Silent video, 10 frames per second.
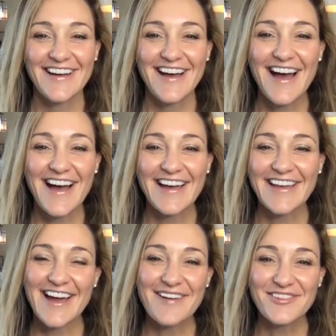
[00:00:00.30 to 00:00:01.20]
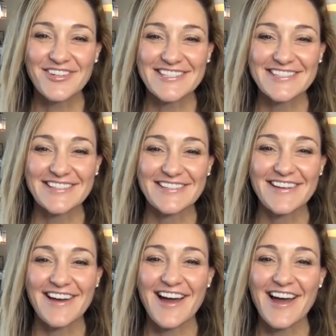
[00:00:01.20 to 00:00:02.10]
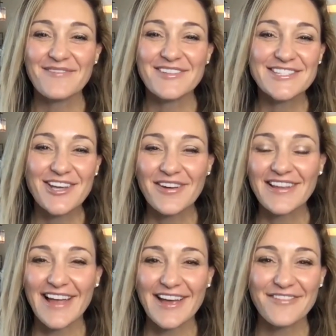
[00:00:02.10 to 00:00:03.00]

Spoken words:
Hi, I'm Kristen. I'm a Zoe Life